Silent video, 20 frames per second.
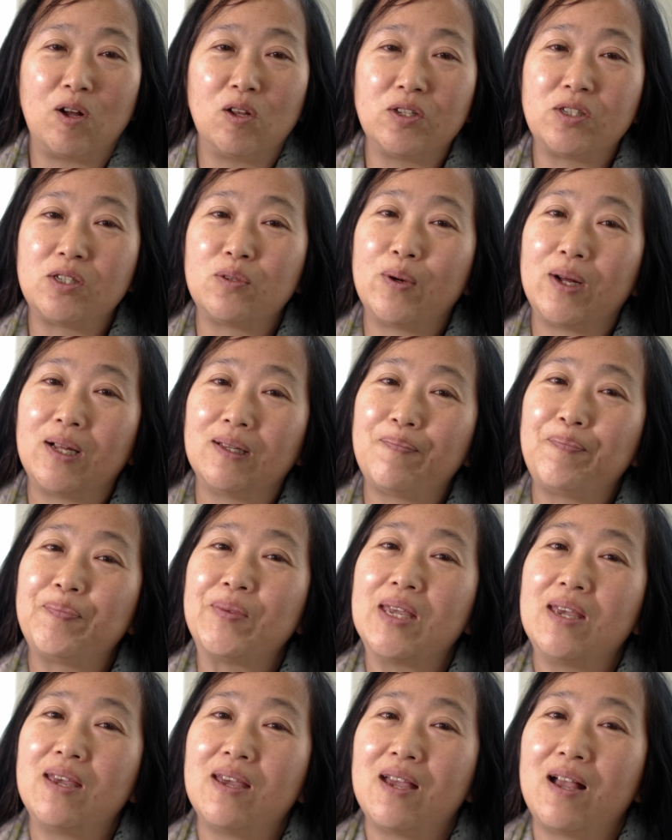biology? Well,
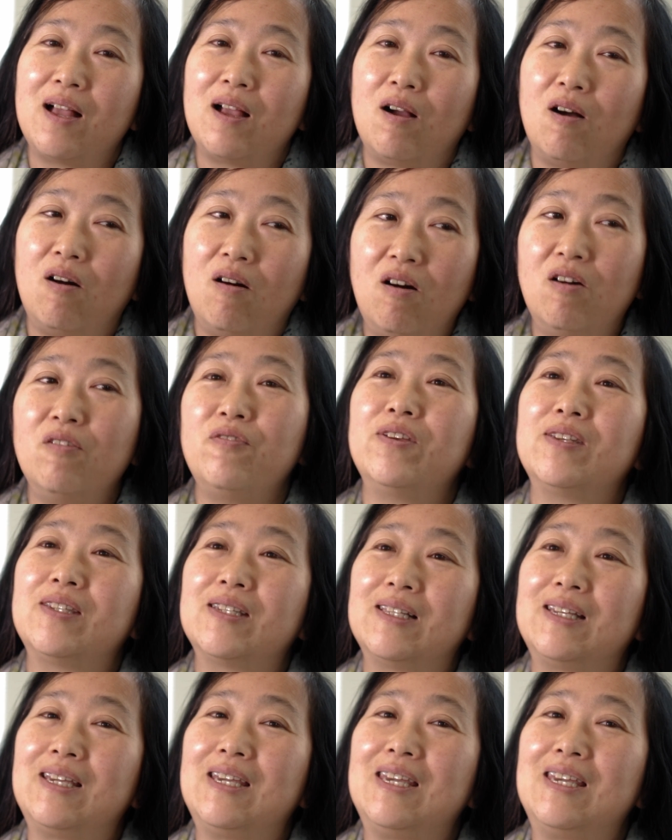
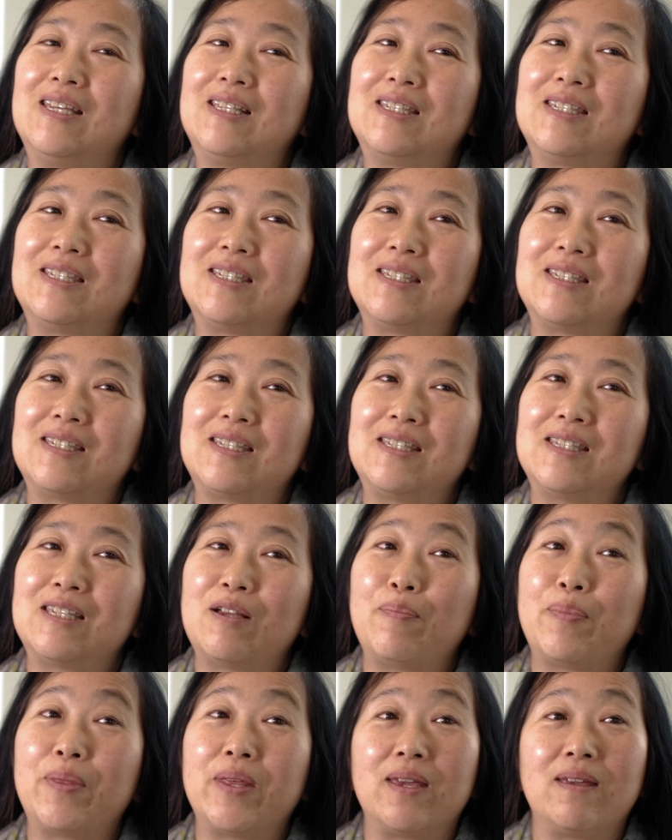obviously it's
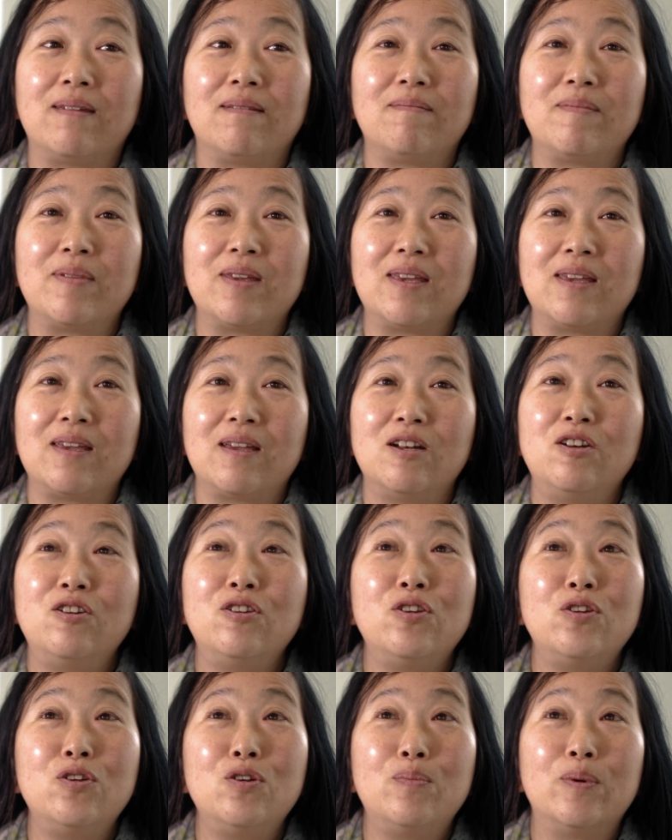something
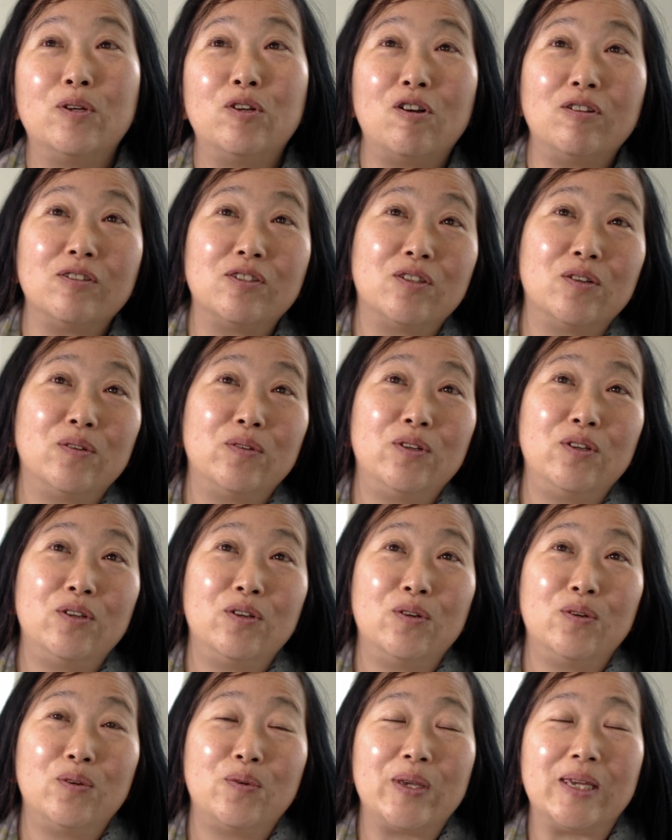new, but not so
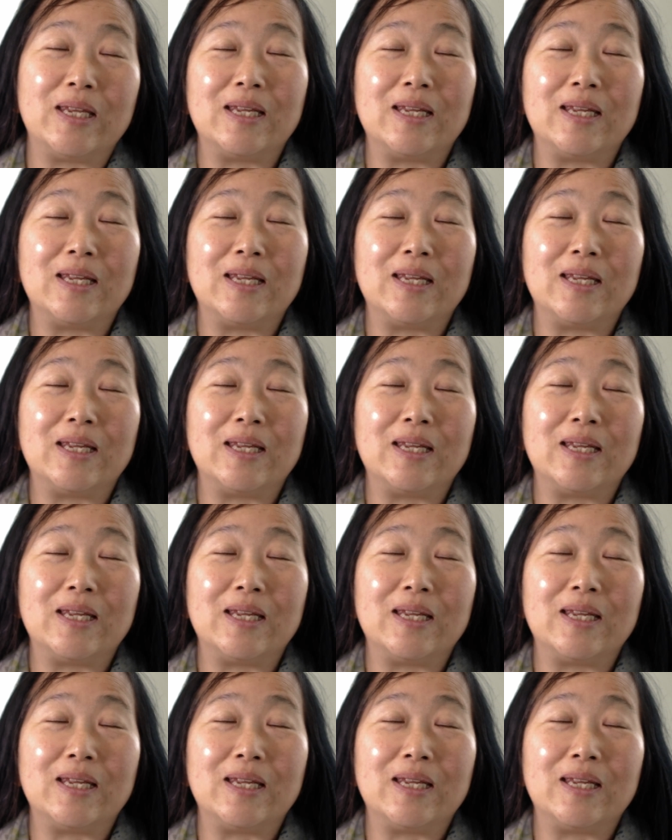new.